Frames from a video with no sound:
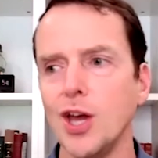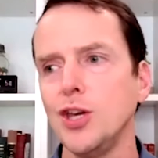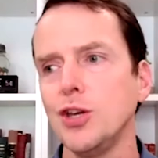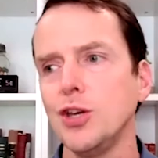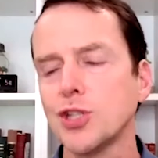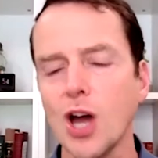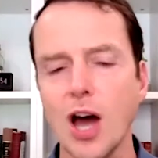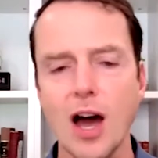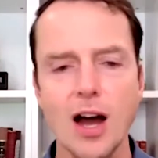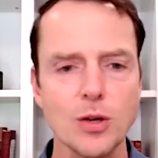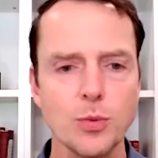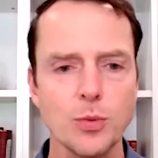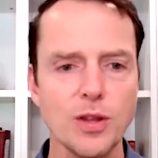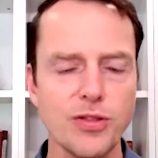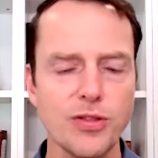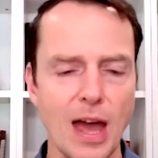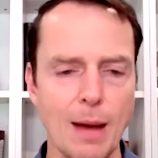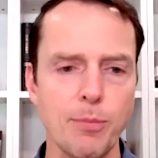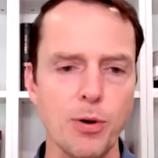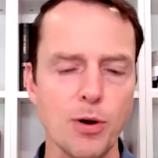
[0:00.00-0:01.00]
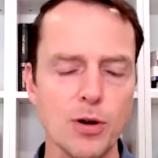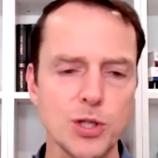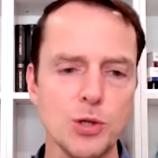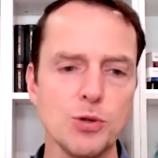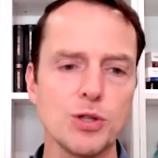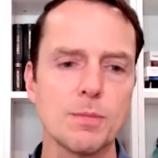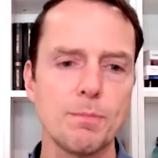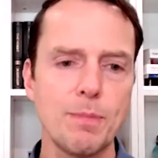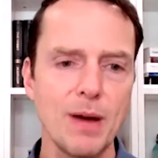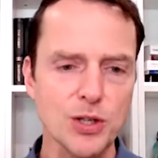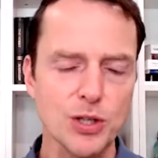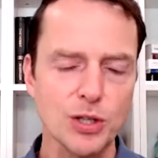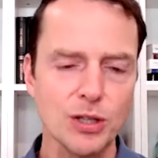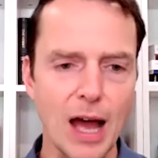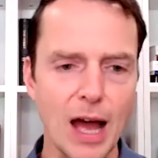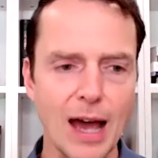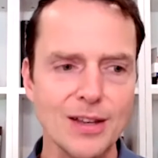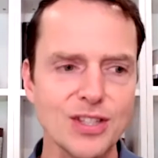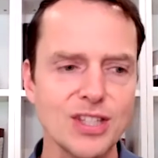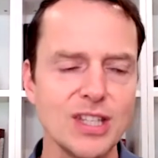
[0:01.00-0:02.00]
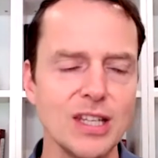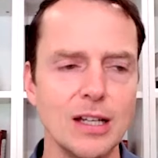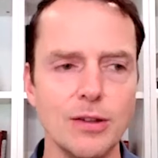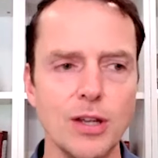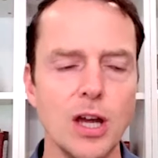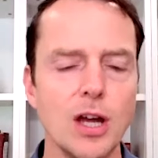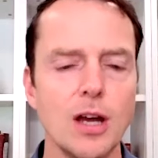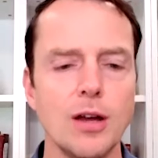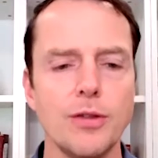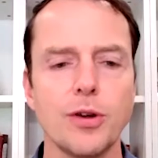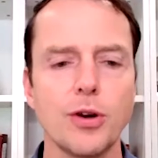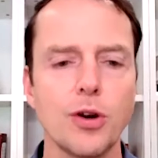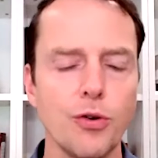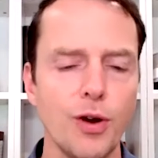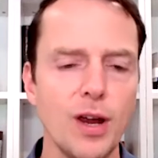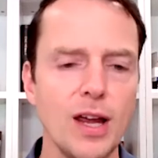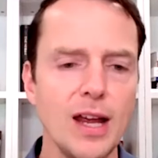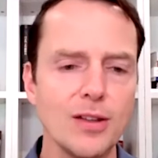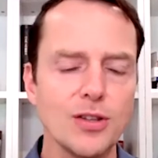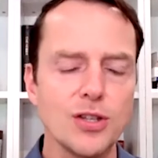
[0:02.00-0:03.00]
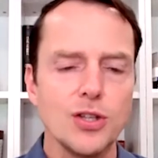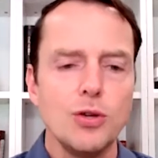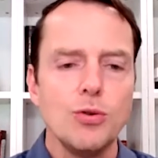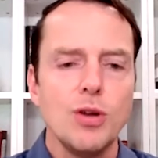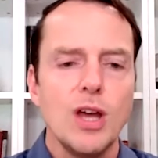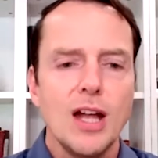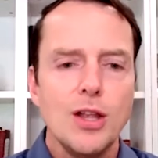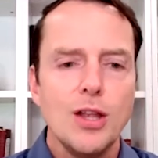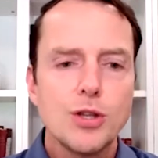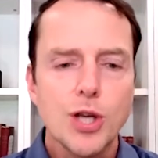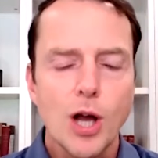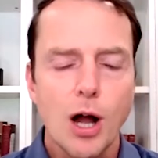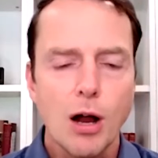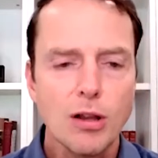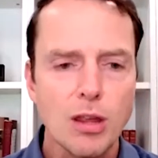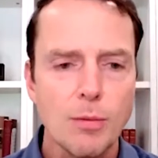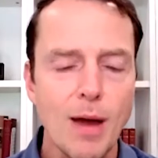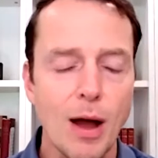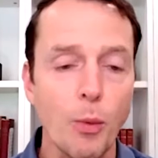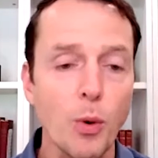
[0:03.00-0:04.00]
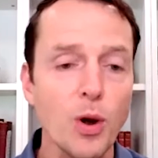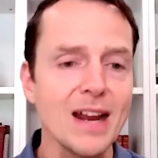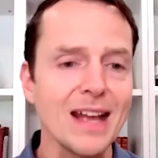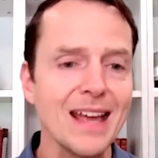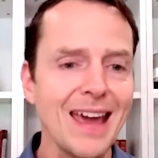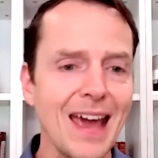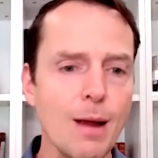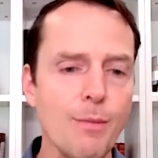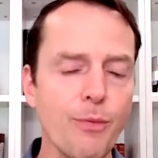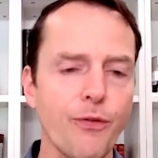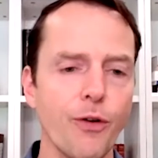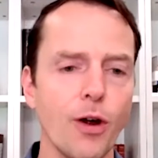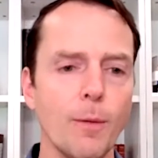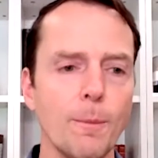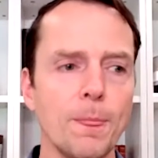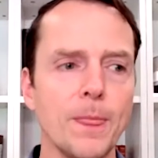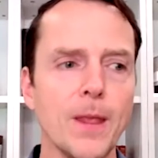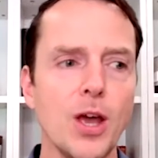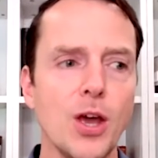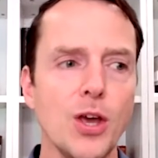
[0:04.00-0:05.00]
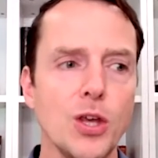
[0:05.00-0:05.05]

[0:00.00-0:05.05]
you talked with that person who specialized in their grains and you, you talked about where it came from.